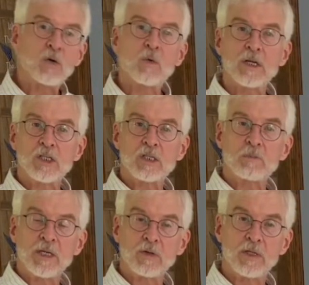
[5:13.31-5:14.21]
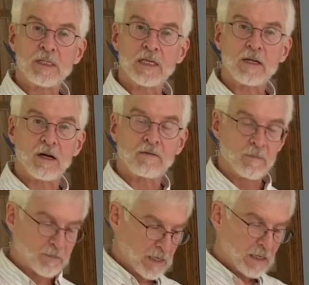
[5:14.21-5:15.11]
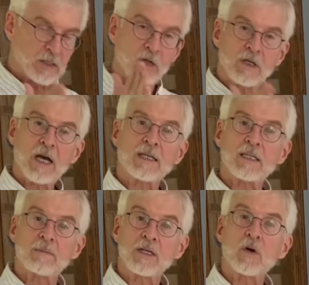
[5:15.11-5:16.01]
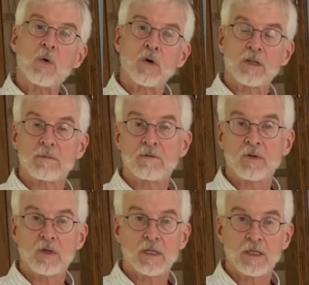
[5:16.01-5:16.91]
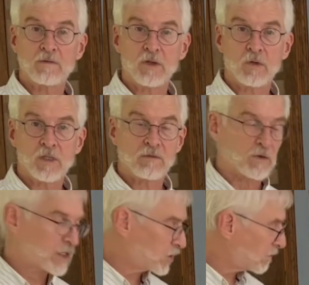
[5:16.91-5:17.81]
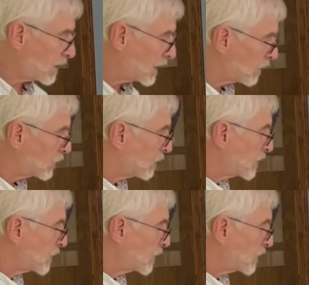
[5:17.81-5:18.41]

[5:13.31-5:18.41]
want to just peel the skin off. You'll cut them and core them if you're using fresh tomatoes.